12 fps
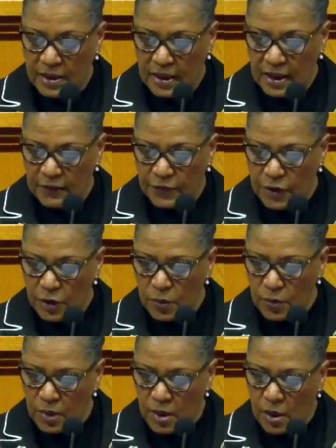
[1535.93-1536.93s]
If you
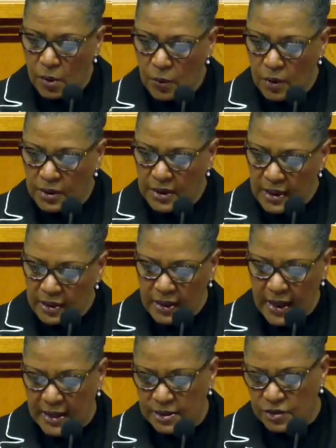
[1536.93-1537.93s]
were
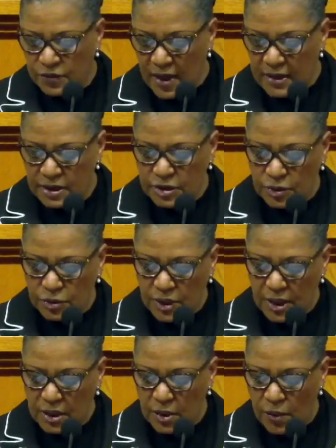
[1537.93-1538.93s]
nearly as great as you
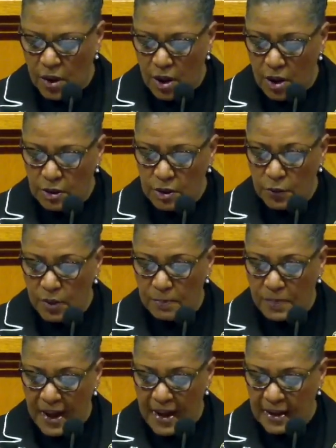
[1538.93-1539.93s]
think you are, you would
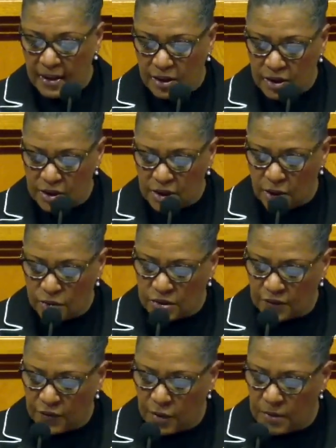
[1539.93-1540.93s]
buy a good dose
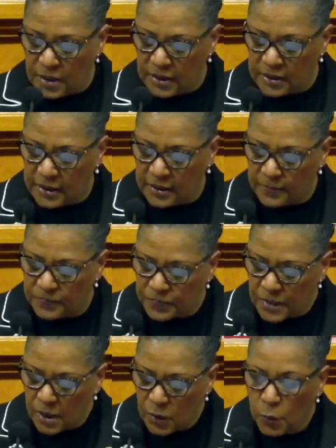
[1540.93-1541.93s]
of humility.
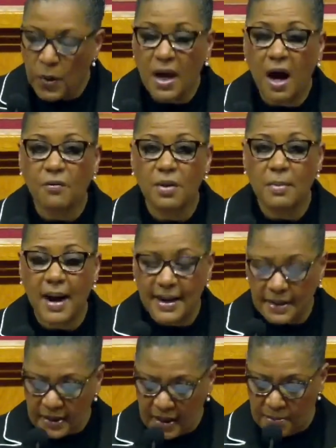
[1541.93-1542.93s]
We are
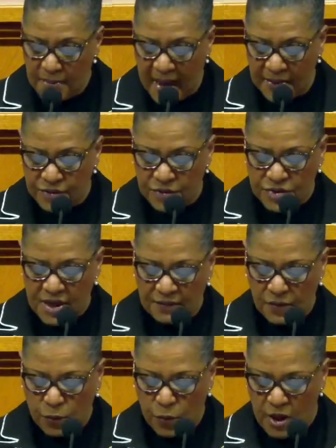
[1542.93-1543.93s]
reminded in Matthew
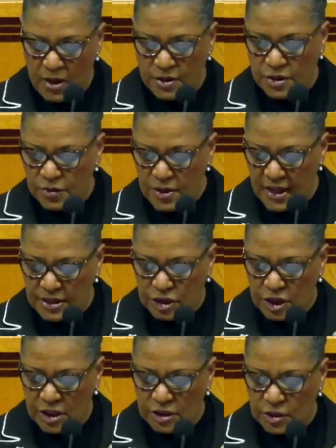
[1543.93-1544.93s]
7 1, do not
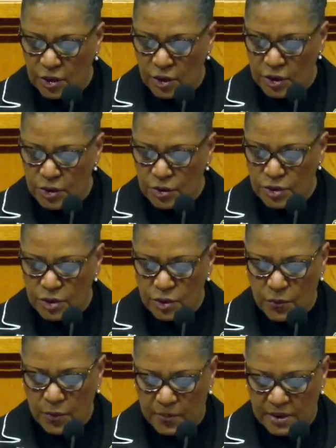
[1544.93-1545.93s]
judge, or you too
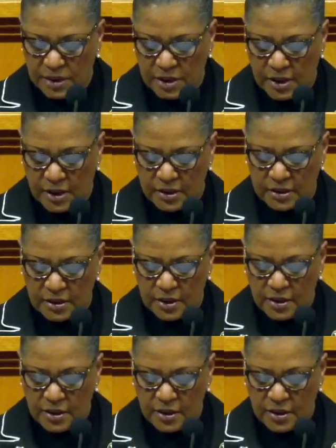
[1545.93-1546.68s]
will be judged.